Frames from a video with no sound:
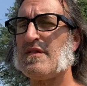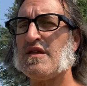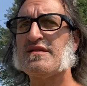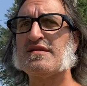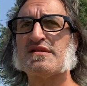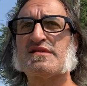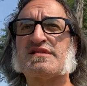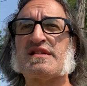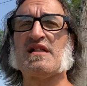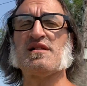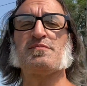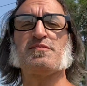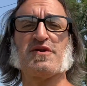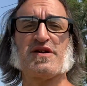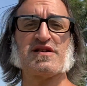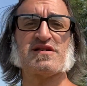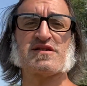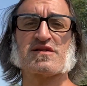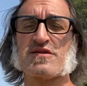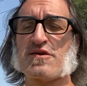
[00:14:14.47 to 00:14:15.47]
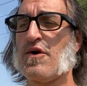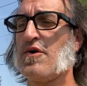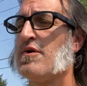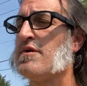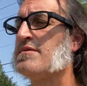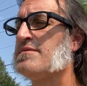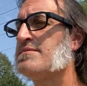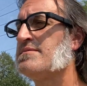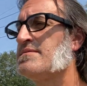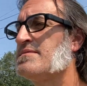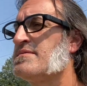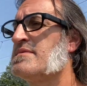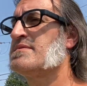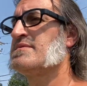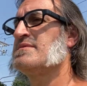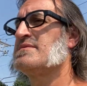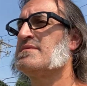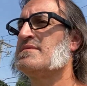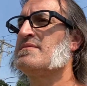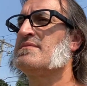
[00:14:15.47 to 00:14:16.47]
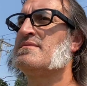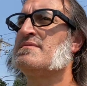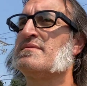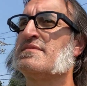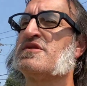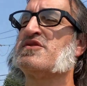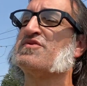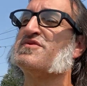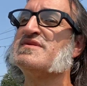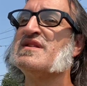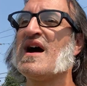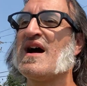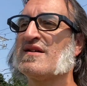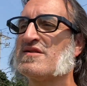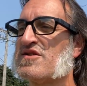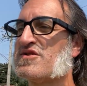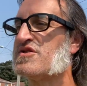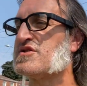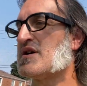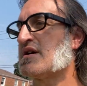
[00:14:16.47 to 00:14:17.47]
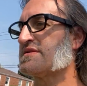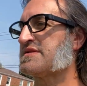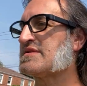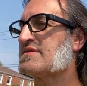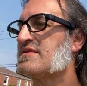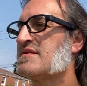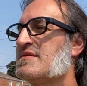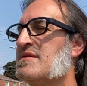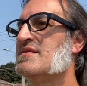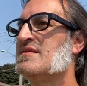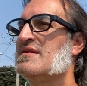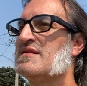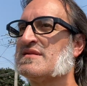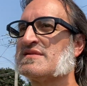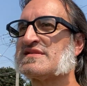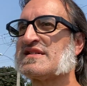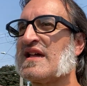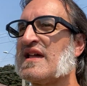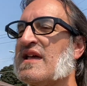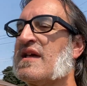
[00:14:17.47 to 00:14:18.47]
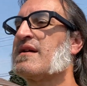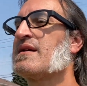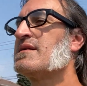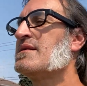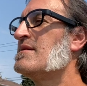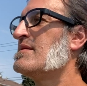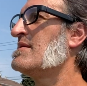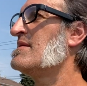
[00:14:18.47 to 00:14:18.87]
the celebration goal. You're not just saying,